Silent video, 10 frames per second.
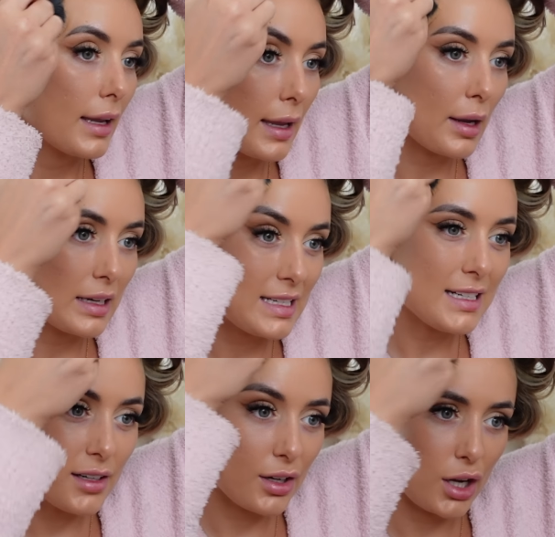It
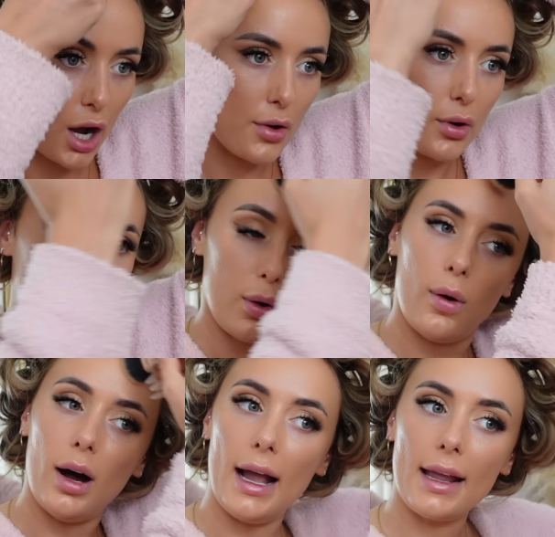didn't go
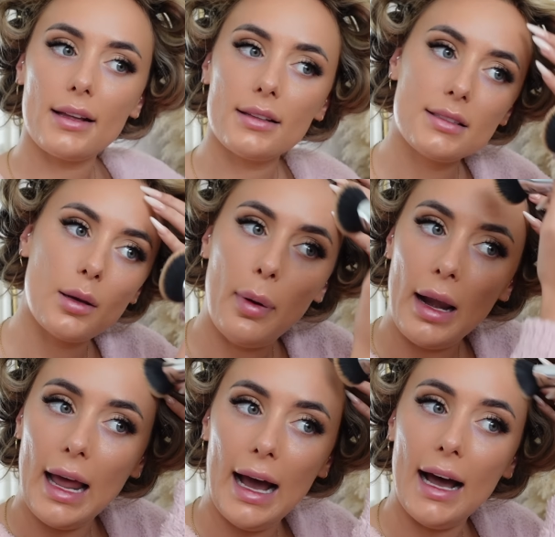quite to
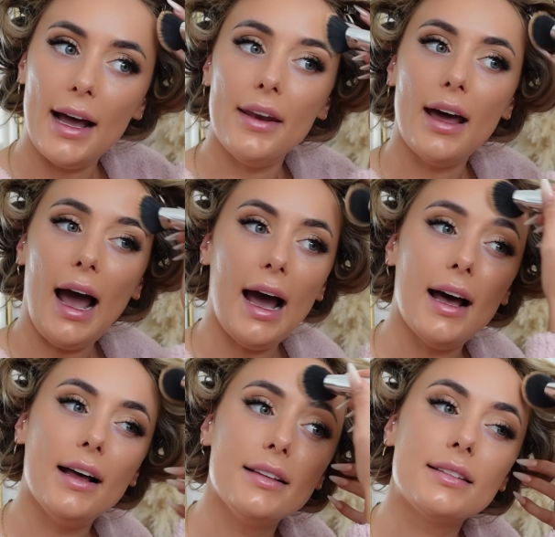plan
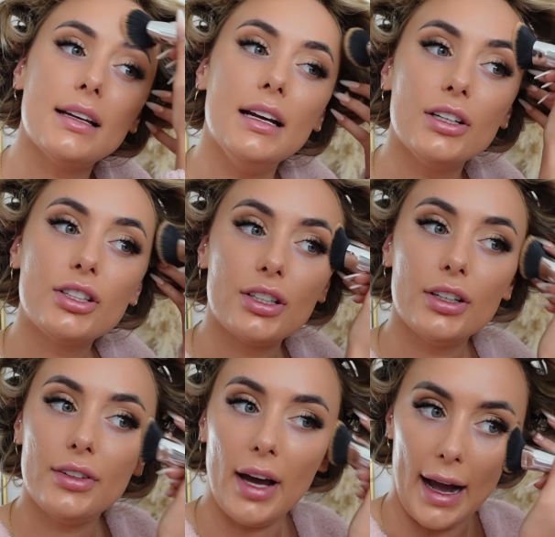as it
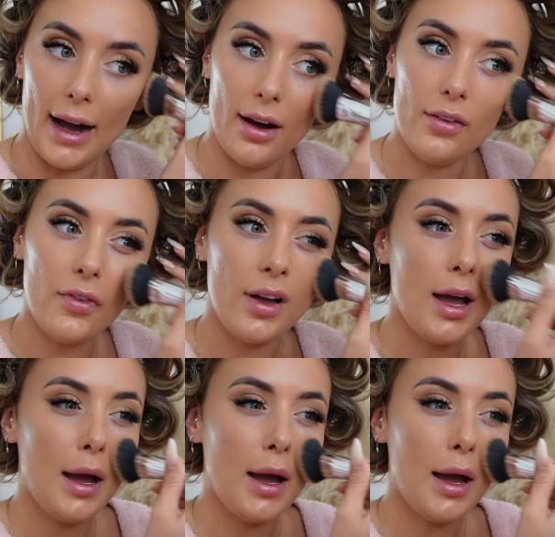should have,